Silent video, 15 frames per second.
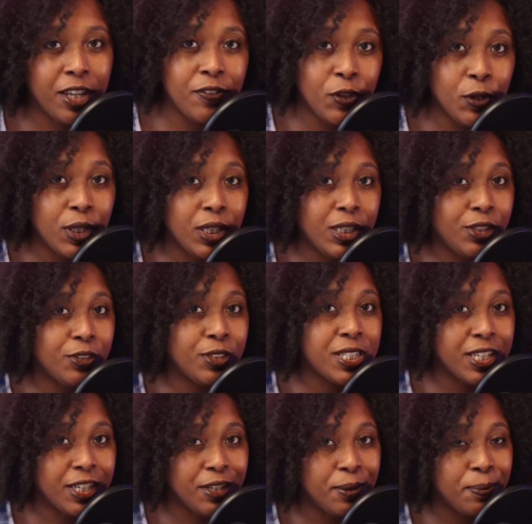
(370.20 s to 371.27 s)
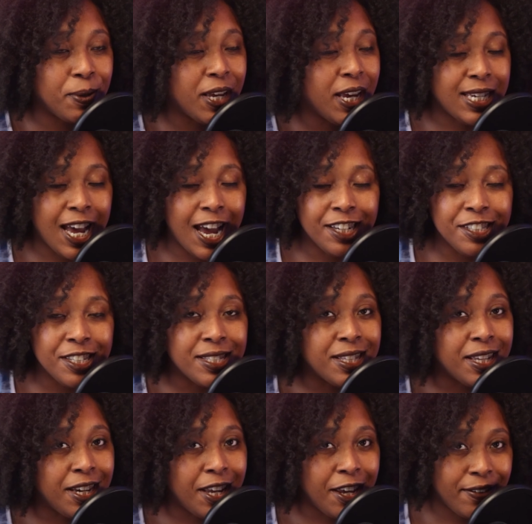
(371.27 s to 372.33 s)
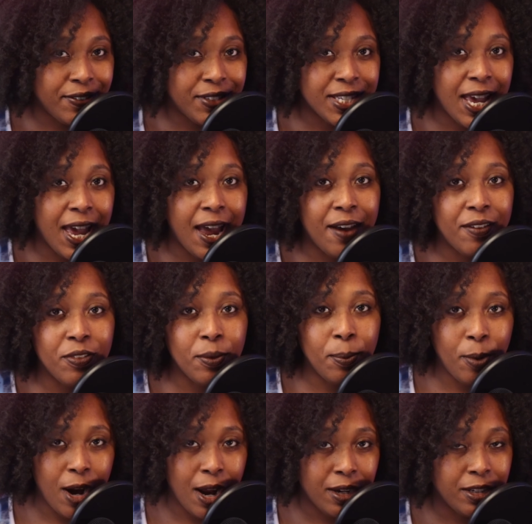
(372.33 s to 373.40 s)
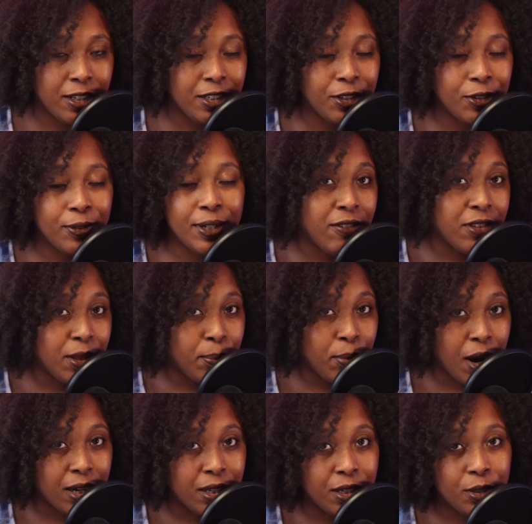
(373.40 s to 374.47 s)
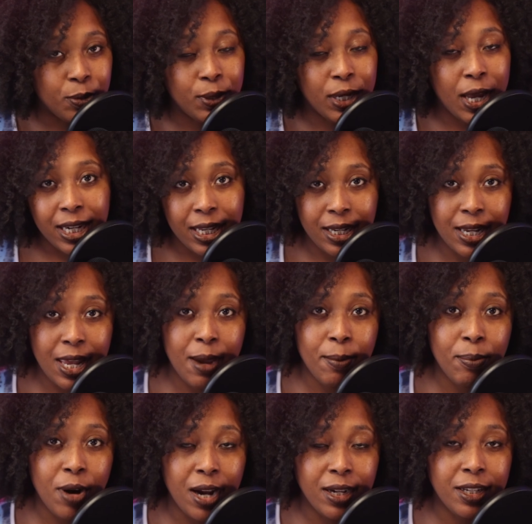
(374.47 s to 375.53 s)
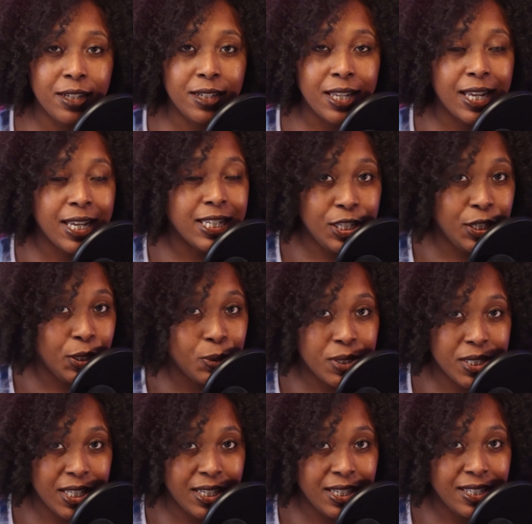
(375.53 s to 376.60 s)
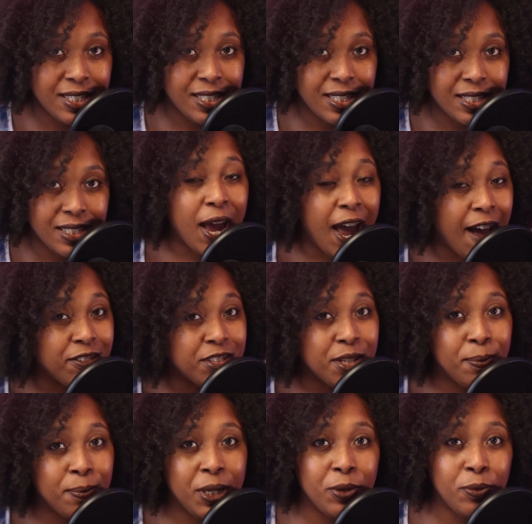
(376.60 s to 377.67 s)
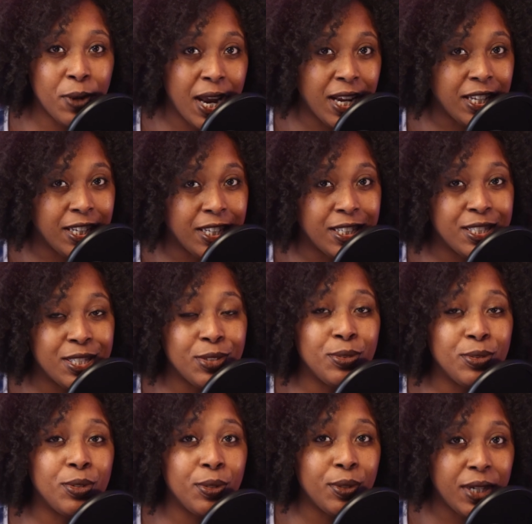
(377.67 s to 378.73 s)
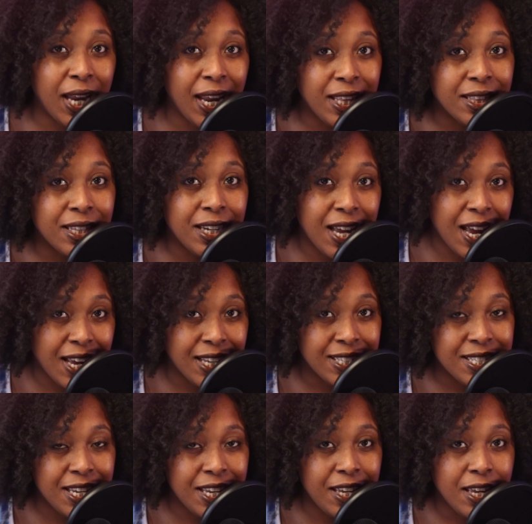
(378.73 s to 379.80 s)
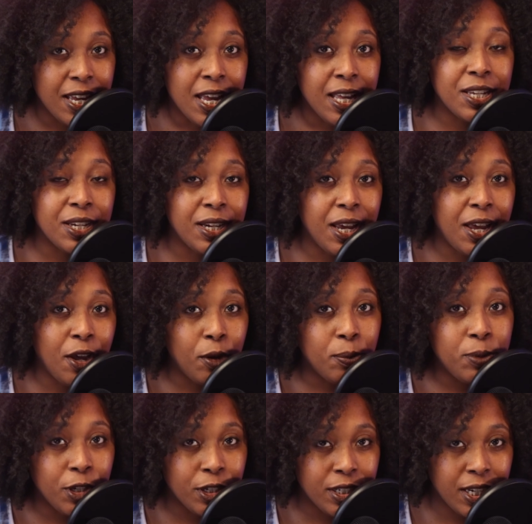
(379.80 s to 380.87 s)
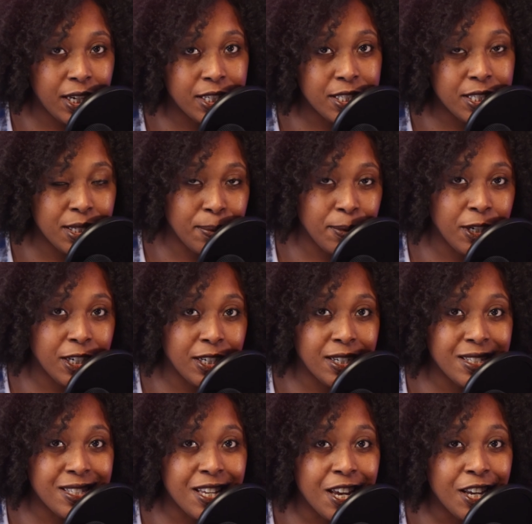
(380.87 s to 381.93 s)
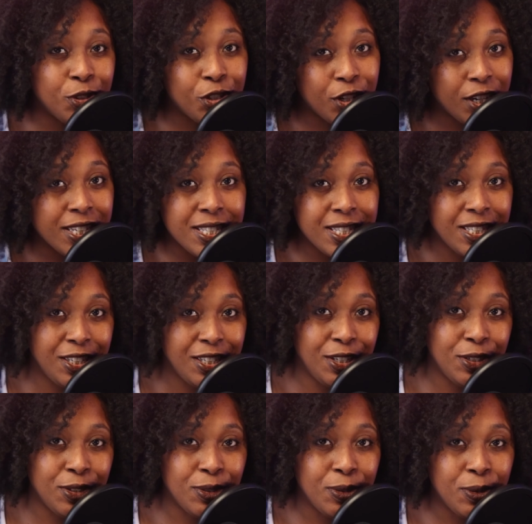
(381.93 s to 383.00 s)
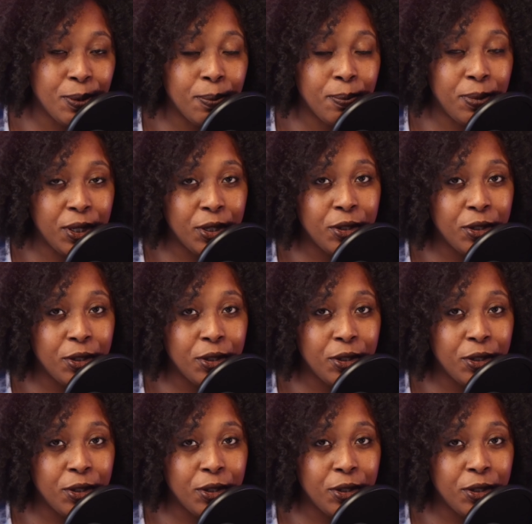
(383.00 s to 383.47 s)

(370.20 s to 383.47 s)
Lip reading: want to give you a little tip. It's not just enough to have the product. Having the product, marketing that product is useless. You have to be ready to create the content that's going to help your customers to trust you,